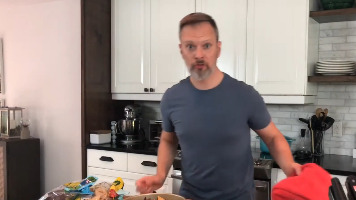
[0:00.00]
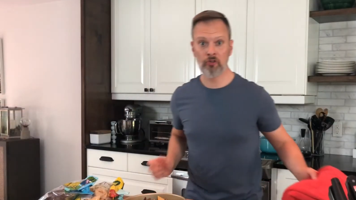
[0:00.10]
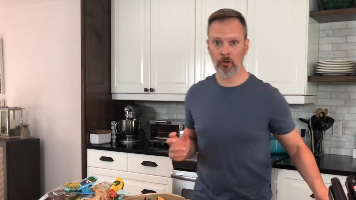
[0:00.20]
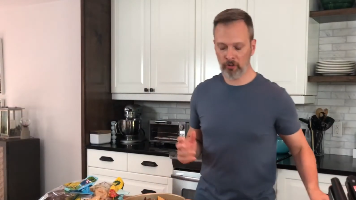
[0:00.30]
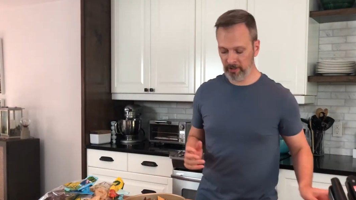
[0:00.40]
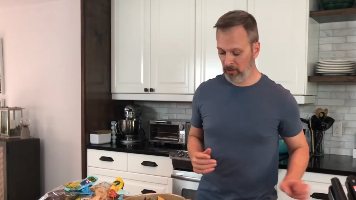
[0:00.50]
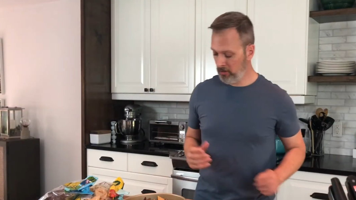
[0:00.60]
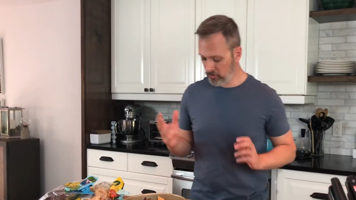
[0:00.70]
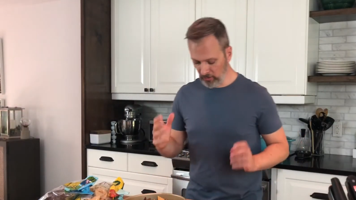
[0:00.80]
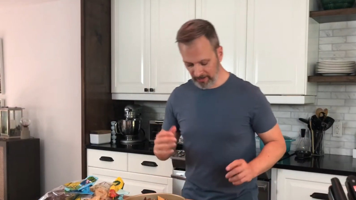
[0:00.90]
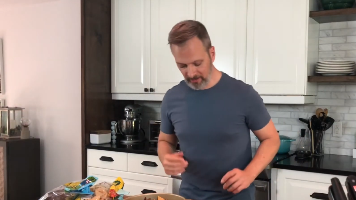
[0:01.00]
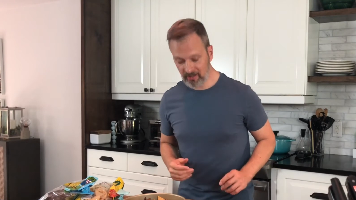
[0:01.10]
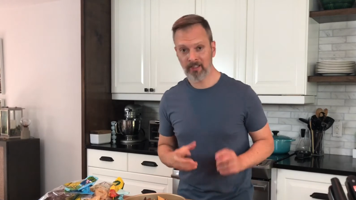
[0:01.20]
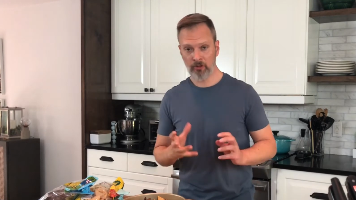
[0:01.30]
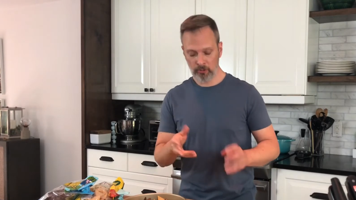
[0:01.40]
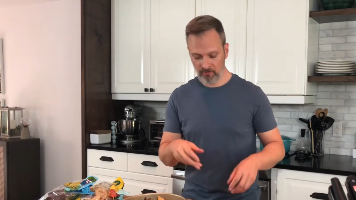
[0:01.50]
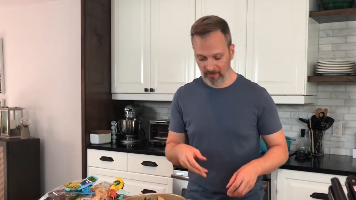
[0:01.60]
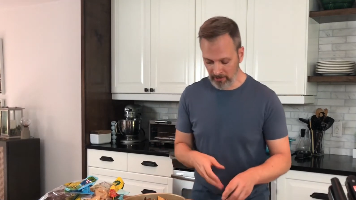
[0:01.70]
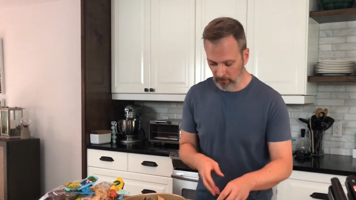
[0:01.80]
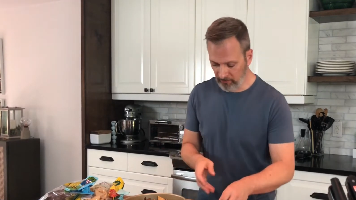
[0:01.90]
so good. So like I said, those
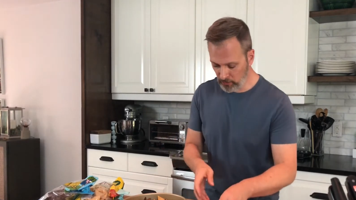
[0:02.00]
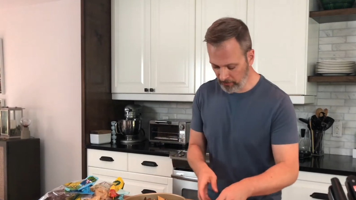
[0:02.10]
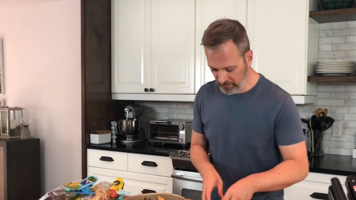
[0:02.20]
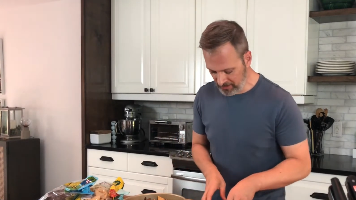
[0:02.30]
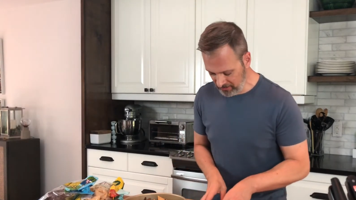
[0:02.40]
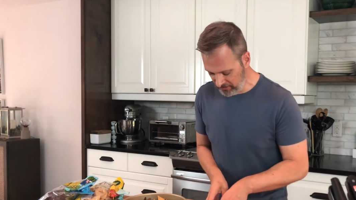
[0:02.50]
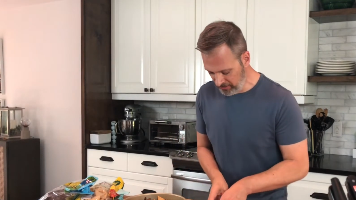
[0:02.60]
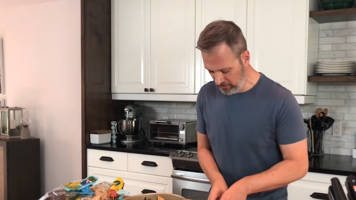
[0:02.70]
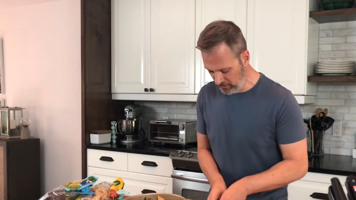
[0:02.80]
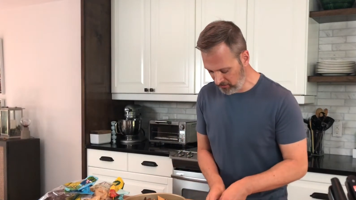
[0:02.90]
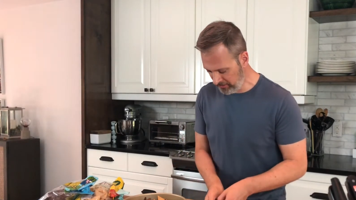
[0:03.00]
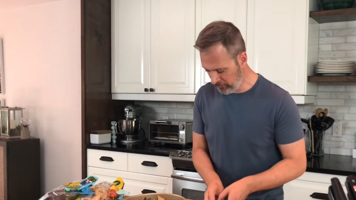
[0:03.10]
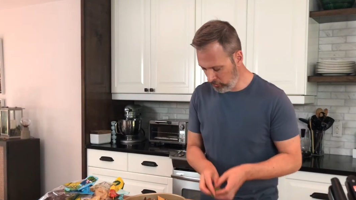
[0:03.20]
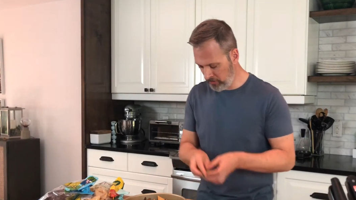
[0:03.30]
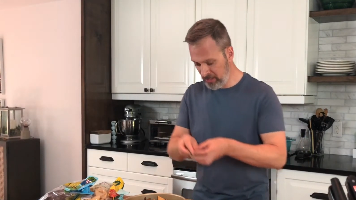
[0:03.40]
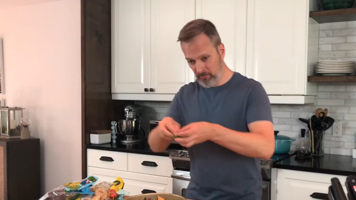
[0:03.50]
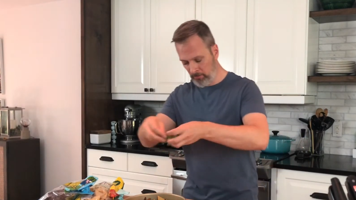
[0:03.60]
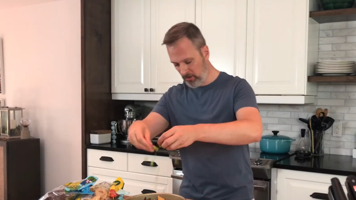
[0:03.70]
final few things that are like the green